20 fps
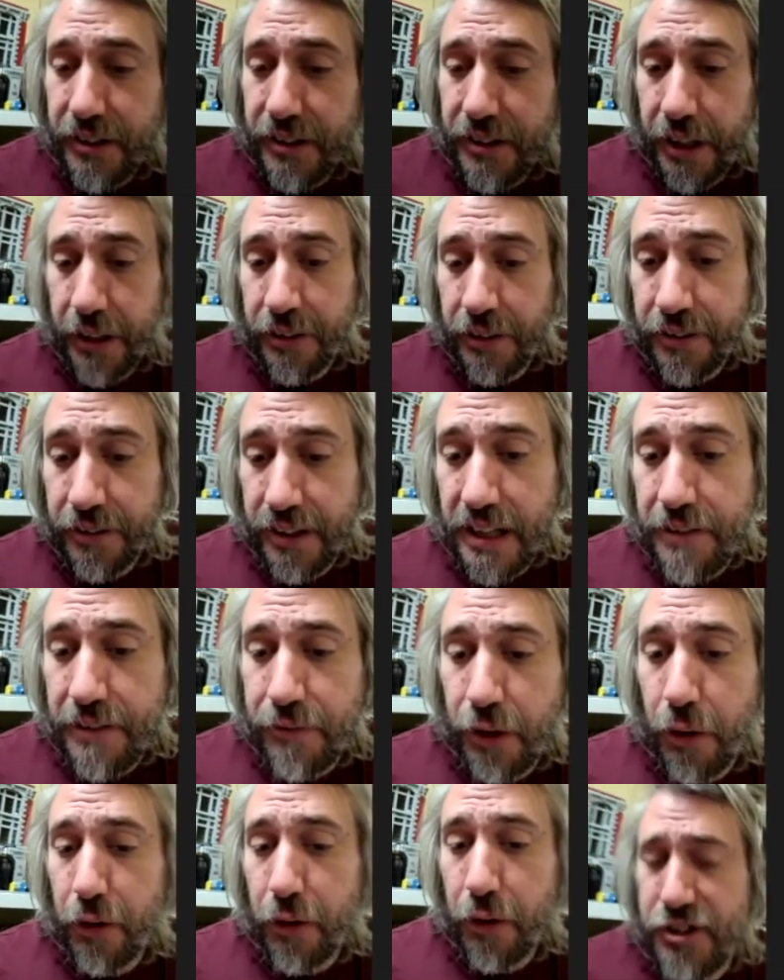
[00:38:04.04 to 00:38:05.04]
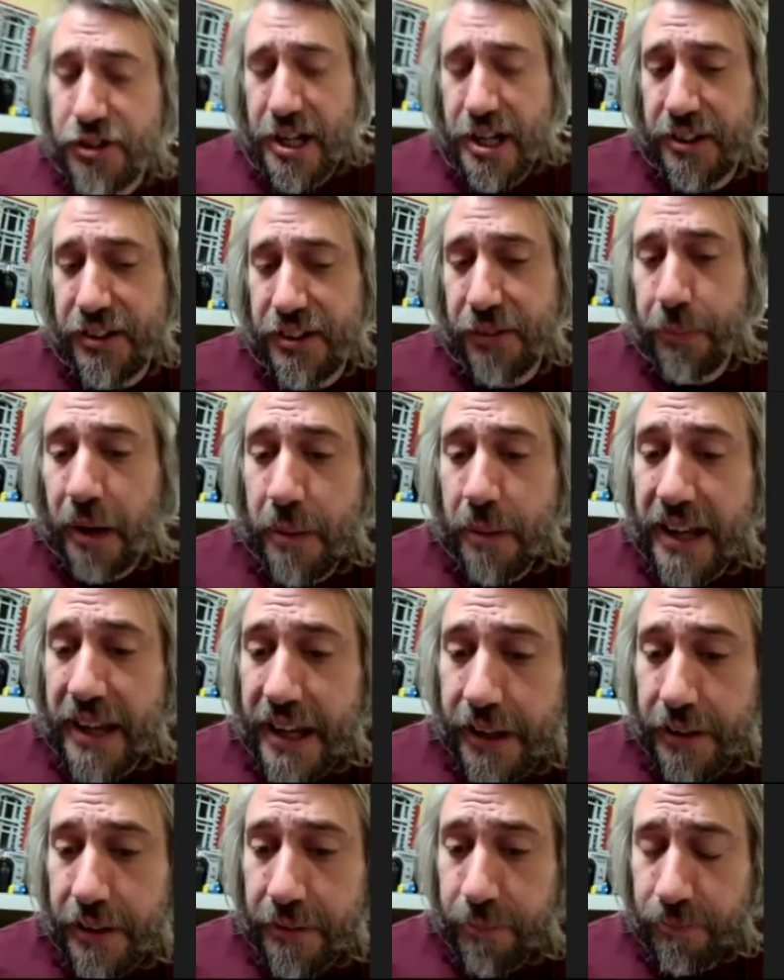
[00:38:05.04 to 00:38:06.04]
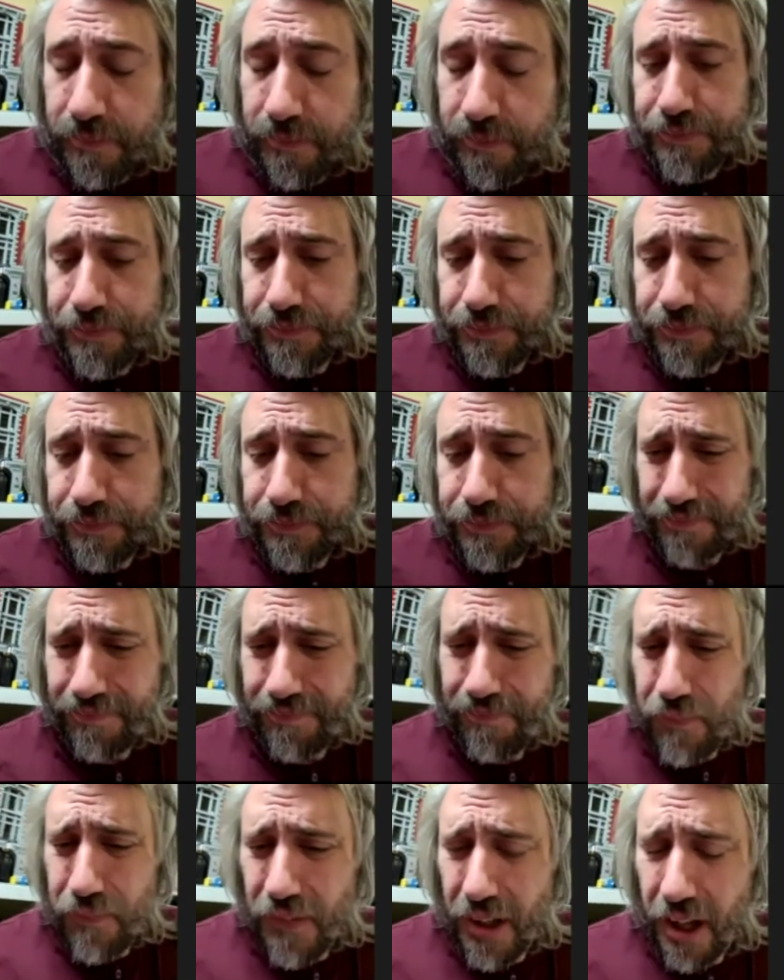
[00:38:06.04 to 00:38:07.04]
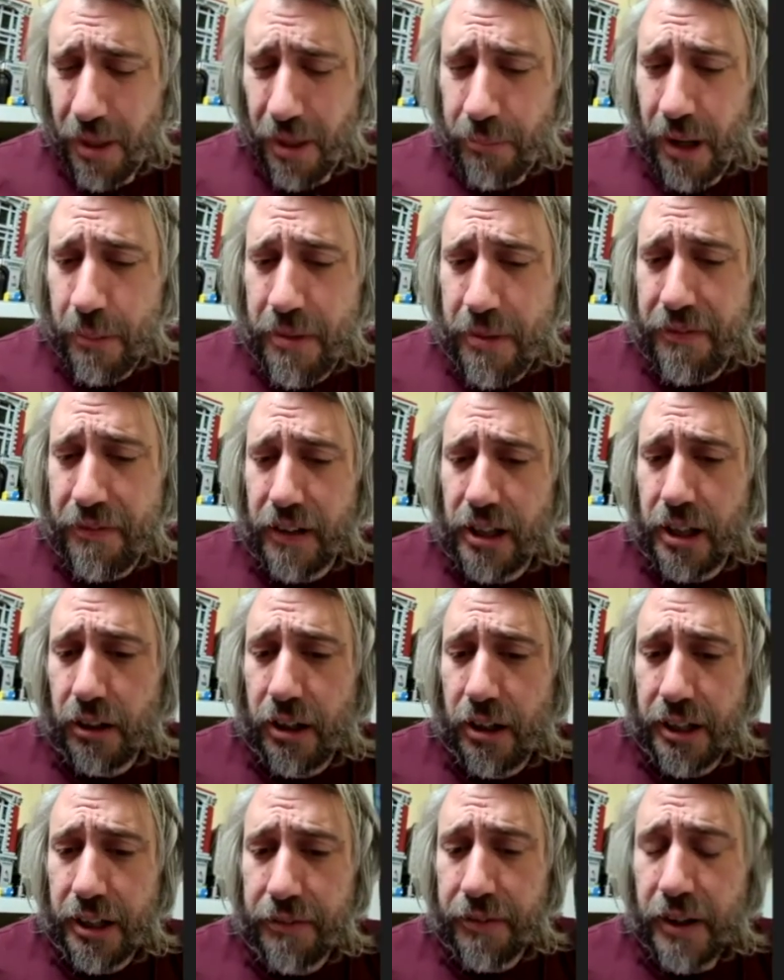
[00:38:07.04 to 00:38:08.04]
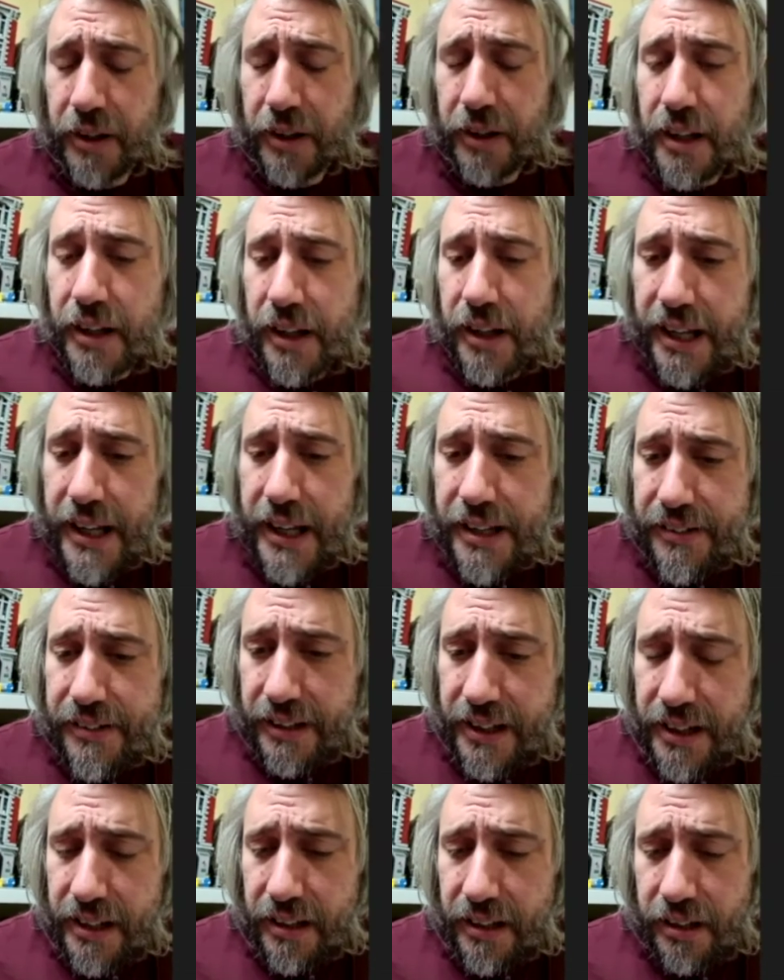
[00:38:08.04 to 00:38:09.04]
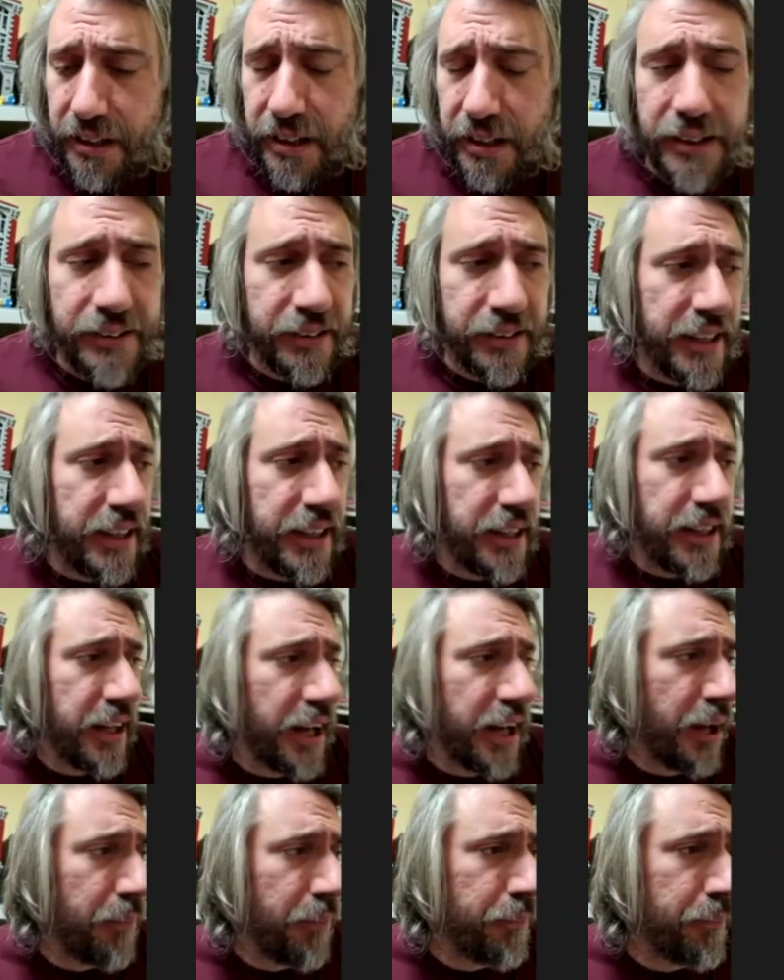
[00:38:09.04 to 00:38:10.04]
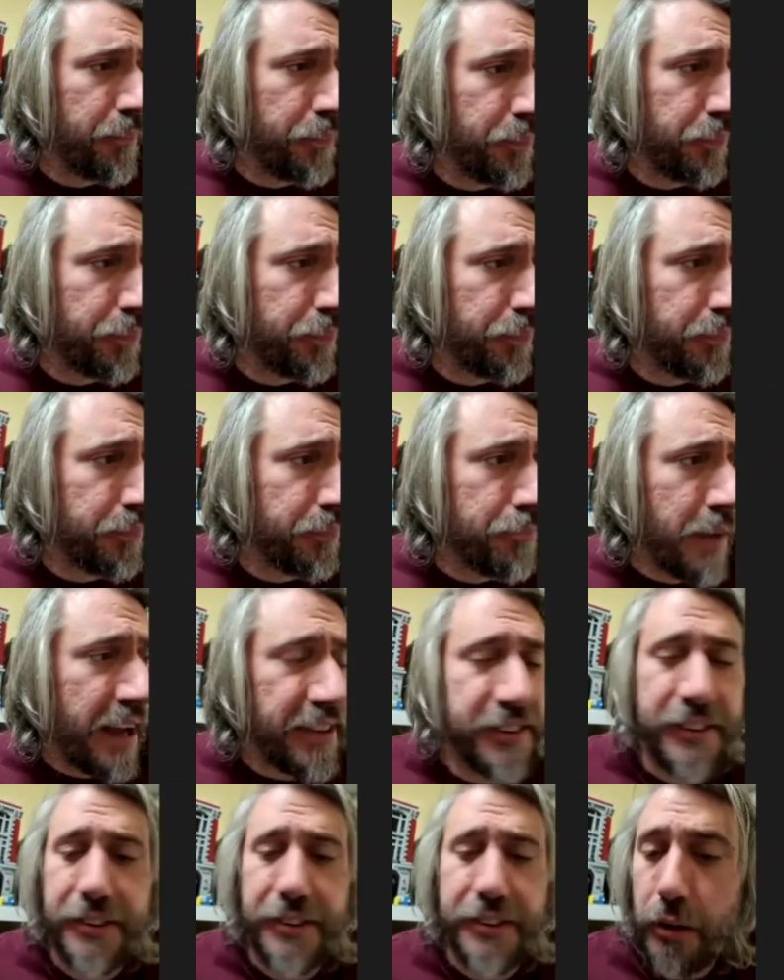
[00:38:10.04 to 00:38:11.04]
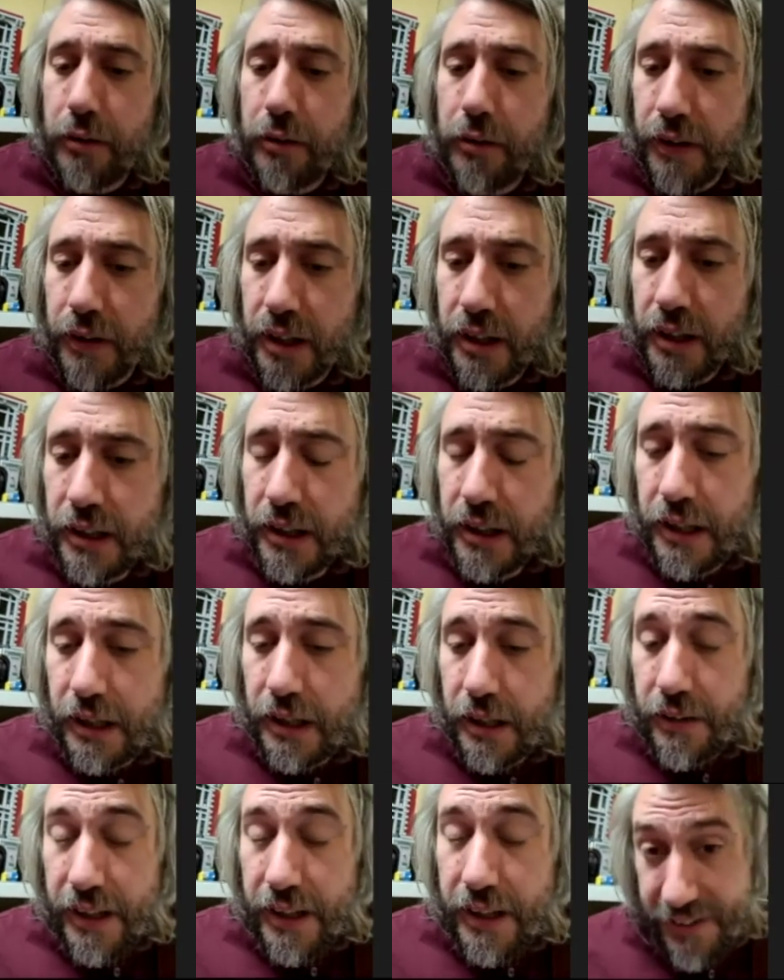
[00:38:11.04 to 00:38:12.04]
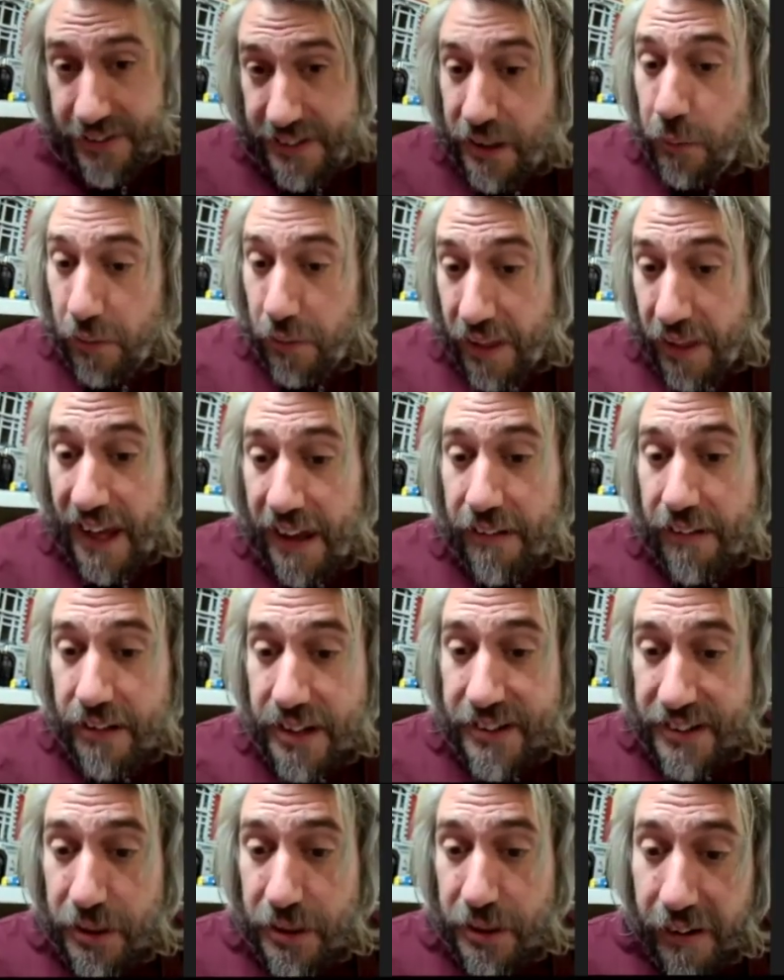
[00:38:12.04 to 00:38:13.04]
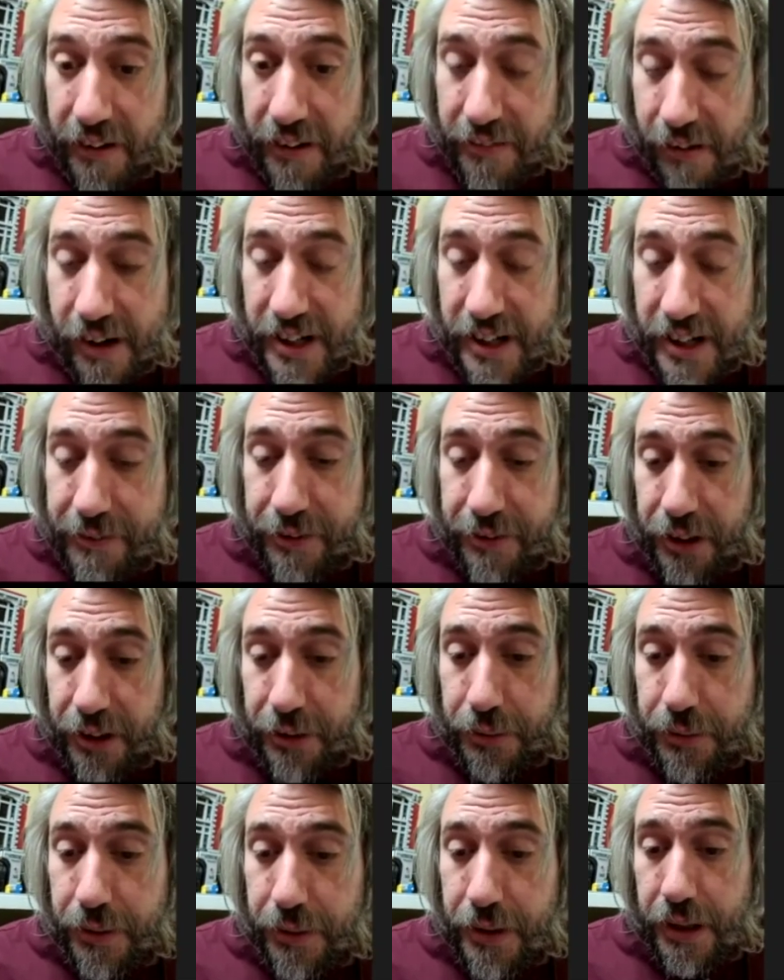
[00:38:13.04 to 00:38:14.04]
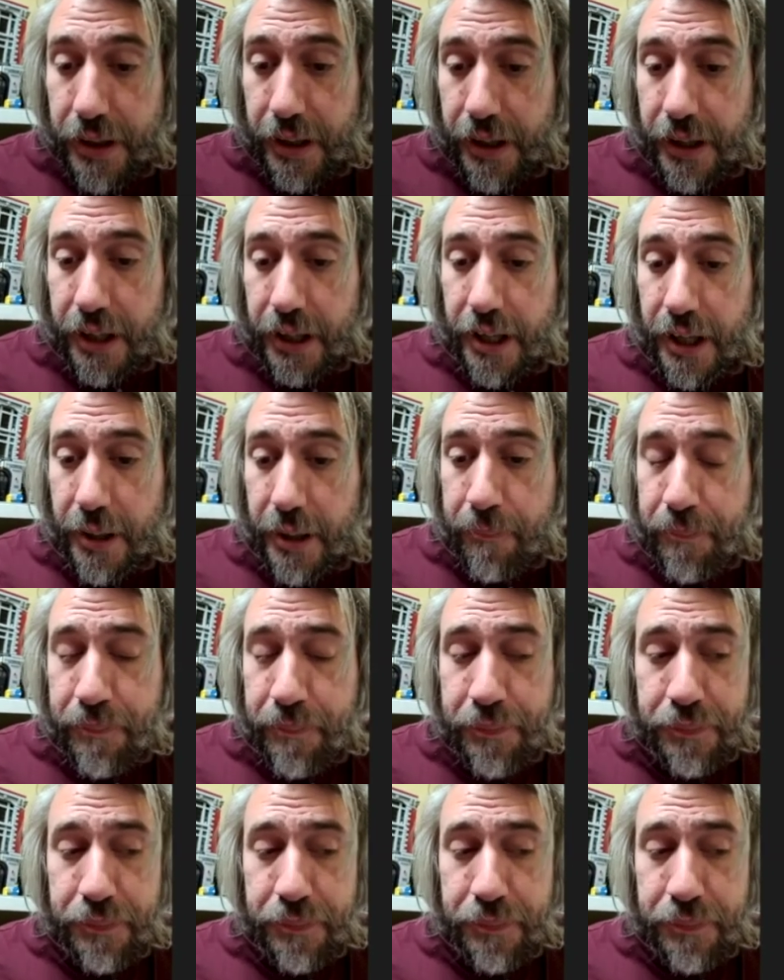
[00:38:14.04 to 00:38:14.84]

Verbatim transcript: and even though those challenges might be hidden and might be you know kind of easily easily um, masked over it's still there and it's still very very difficult mm. um,